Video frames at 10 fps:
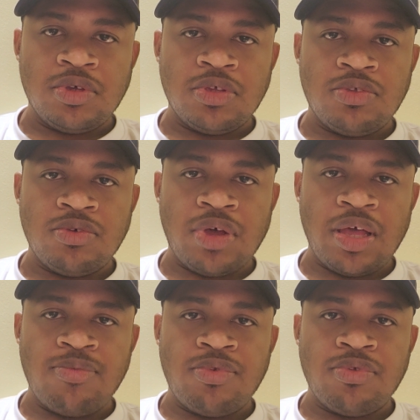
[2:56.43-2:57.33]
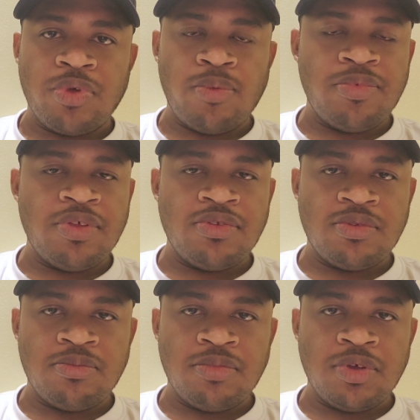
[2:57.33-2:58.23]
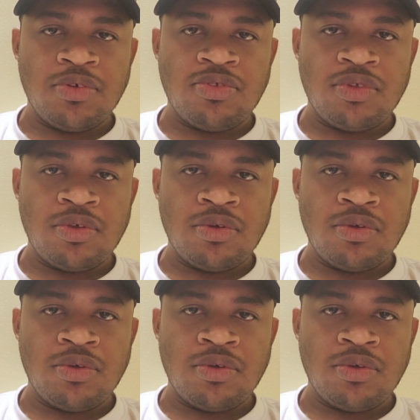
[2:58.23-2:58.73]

So I have to solve this, because